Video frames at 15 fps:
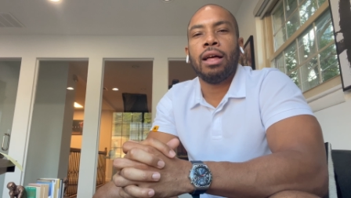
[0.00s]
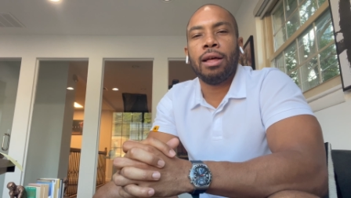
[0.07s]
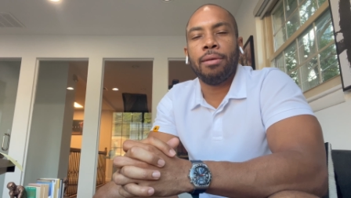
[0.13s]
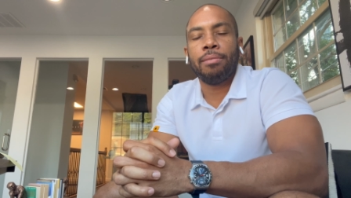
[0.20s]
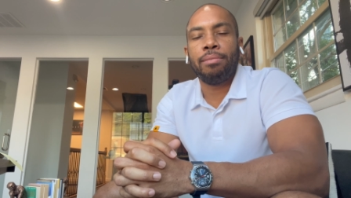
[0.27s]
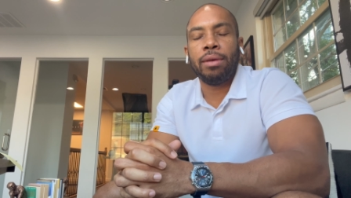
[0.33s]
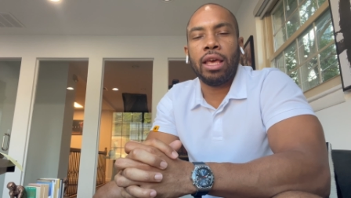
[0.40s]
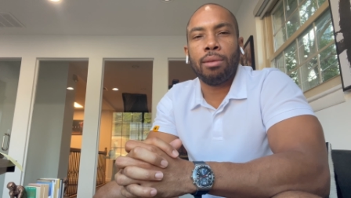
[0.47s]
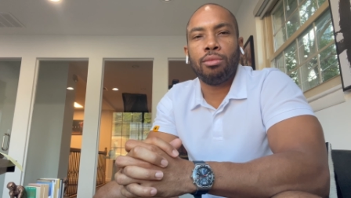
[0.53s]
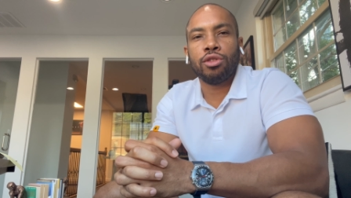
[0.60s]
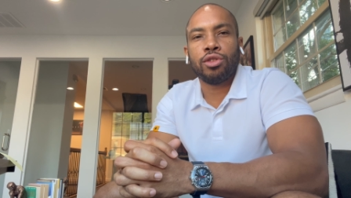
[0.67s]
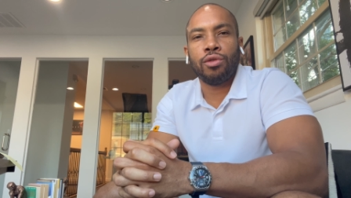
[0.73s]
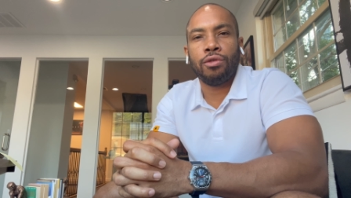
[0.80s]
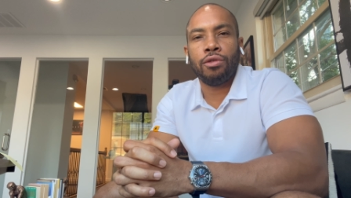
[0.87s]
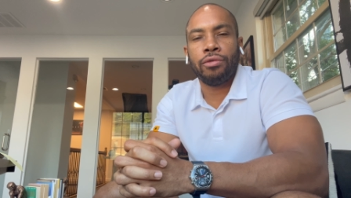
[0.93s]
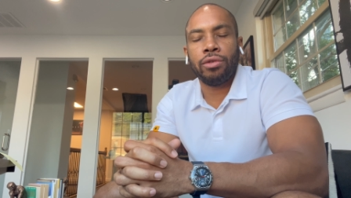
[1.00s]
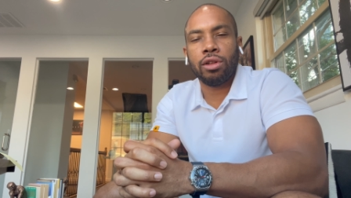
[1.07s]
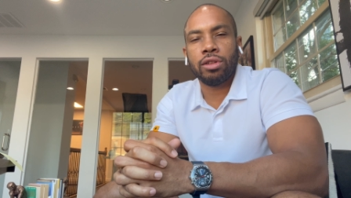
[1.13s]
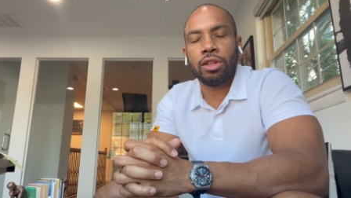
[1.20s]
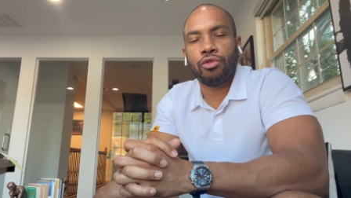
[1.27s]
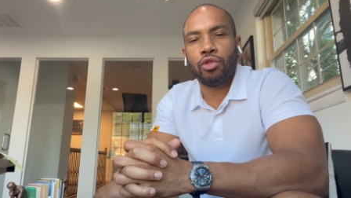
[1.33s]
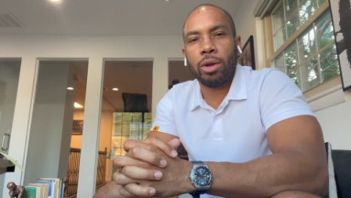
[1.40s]
uh, be able to fulfill
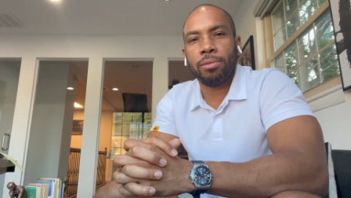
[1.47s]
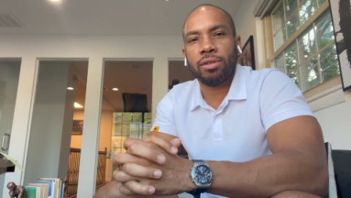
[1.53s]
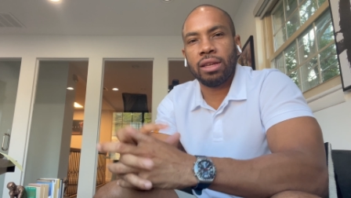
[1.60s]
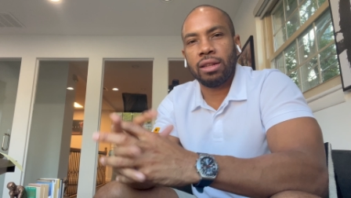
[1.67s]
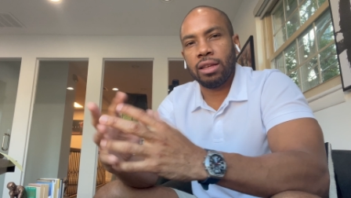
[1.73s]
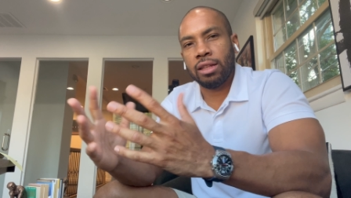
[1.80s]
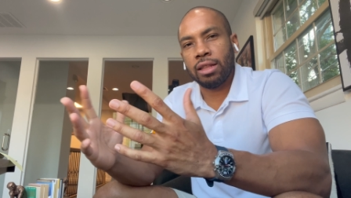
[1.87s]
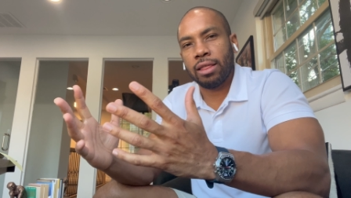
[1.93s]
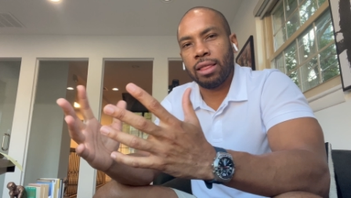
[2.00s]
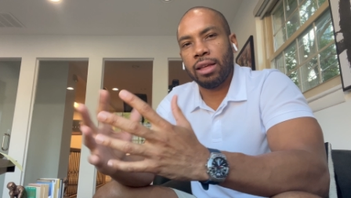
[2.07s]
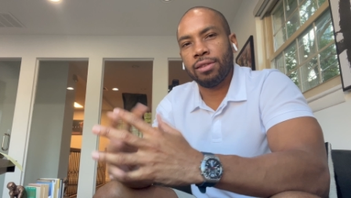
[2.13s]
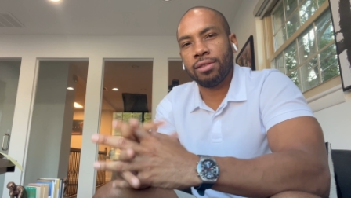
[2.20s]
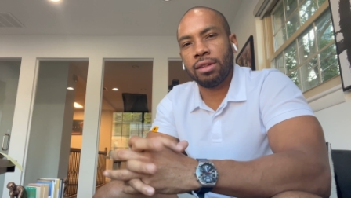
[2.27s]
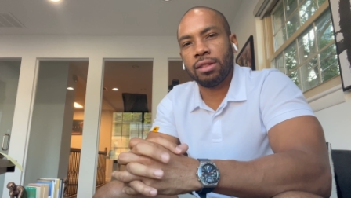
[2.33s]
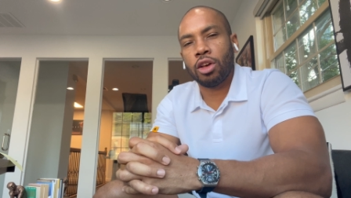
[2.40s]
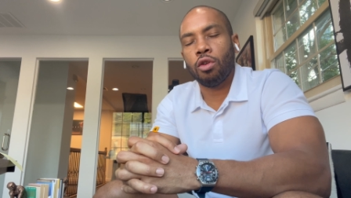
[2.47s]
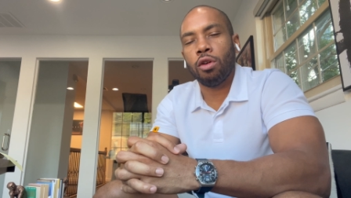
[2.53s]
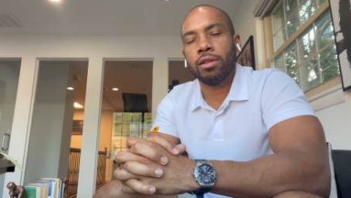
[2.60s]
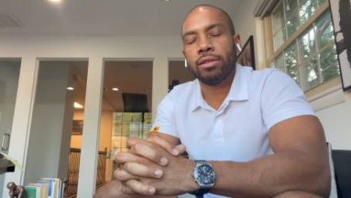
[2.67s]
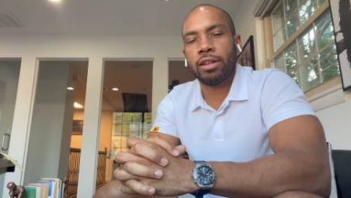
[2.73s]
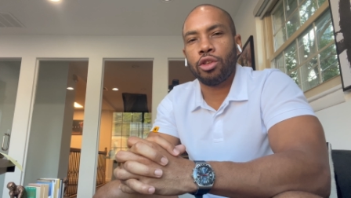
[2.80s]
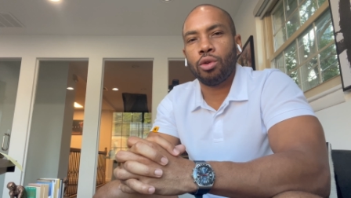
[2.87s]
the dreams and, and the things and the
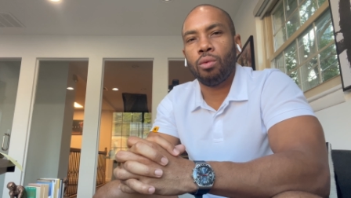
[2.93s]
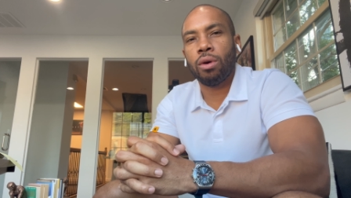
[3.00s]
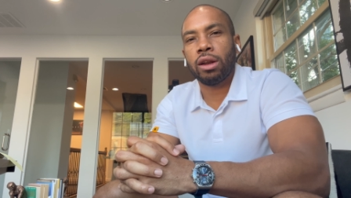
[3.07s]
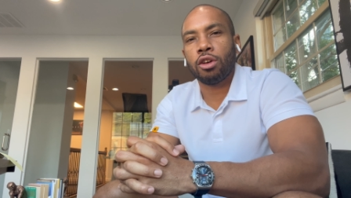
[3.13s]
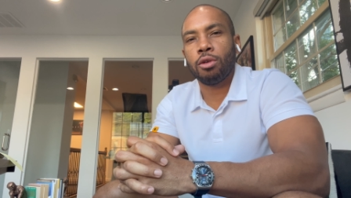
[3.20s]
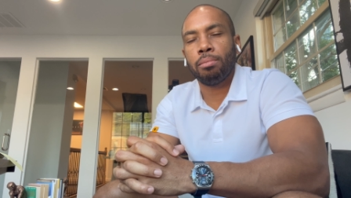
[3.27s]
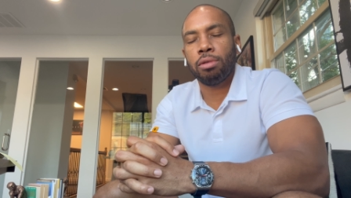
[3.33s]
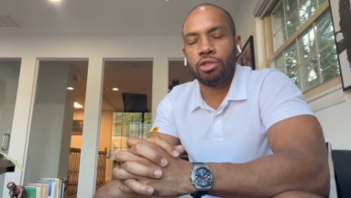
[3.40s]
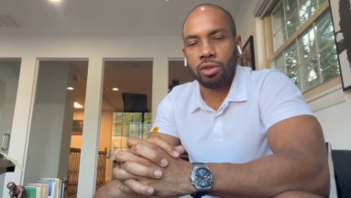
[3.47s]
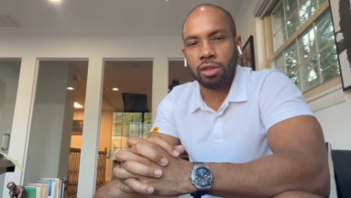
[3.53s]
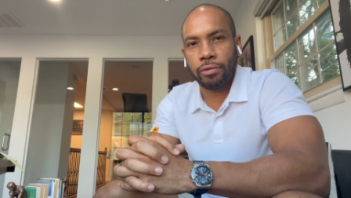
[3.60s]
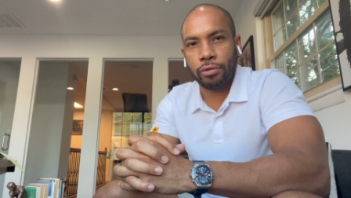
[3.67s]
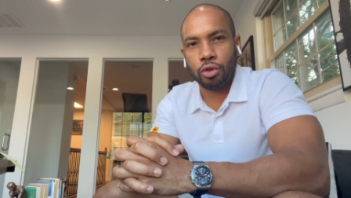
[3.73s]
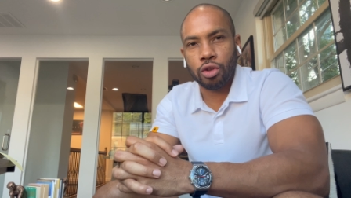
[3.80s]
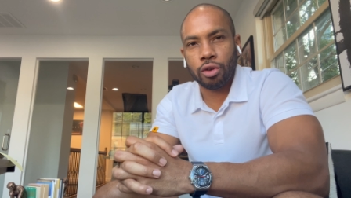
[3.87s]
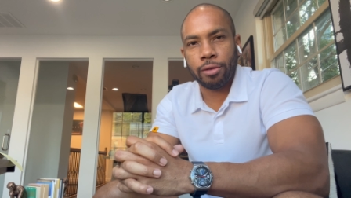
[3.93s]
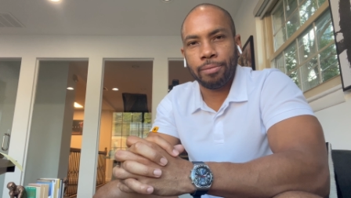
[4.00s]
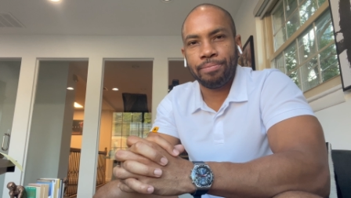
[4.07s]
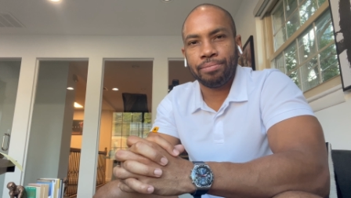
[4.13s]
goals that you want to accomplish in the future.